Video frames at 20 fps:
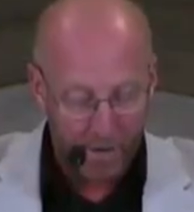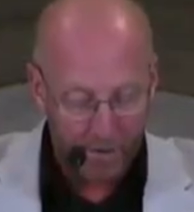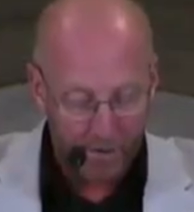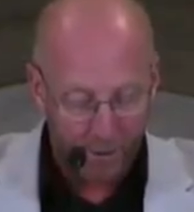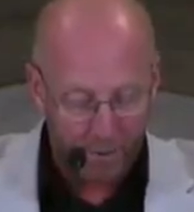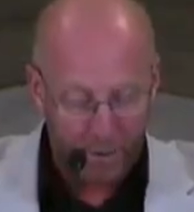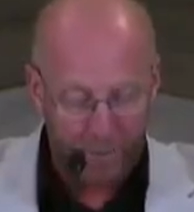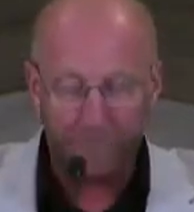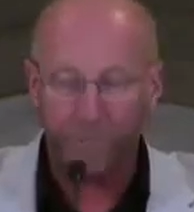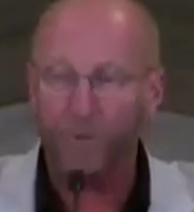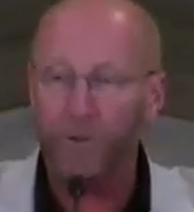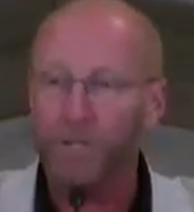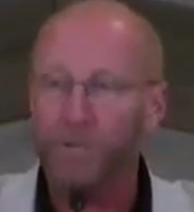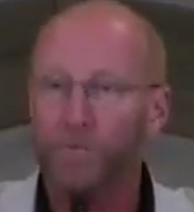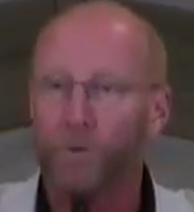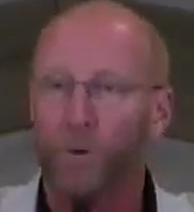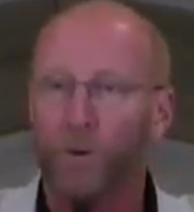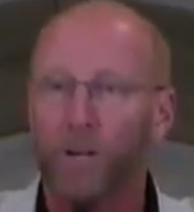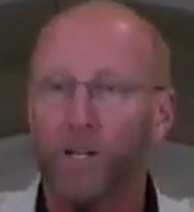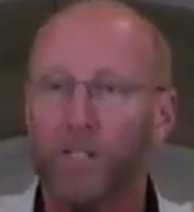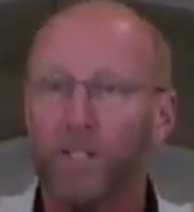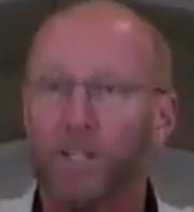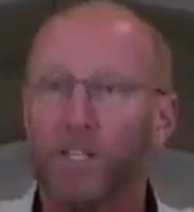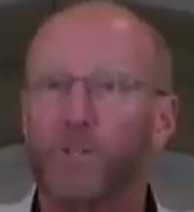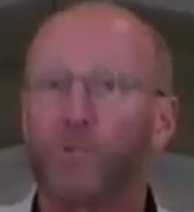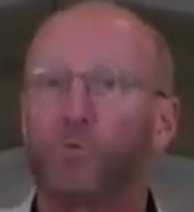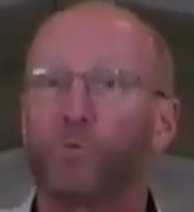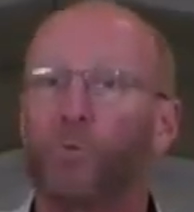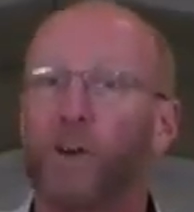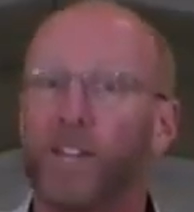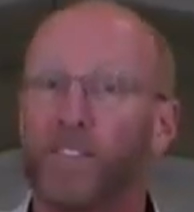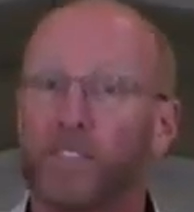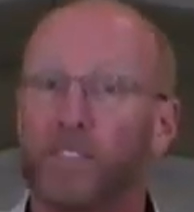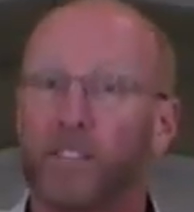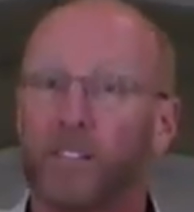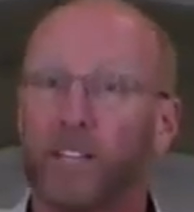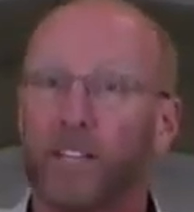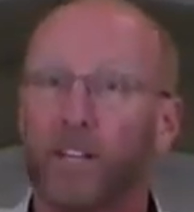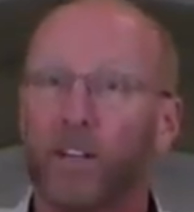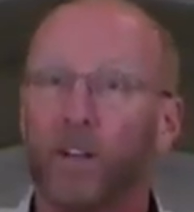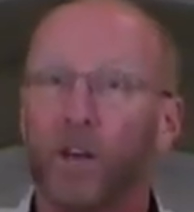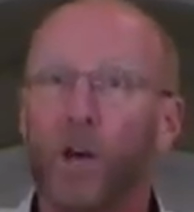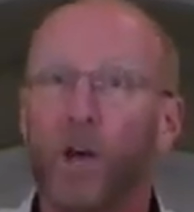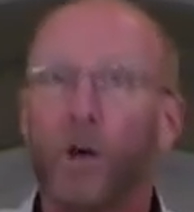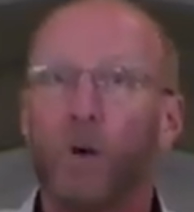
So my first point is wrestling.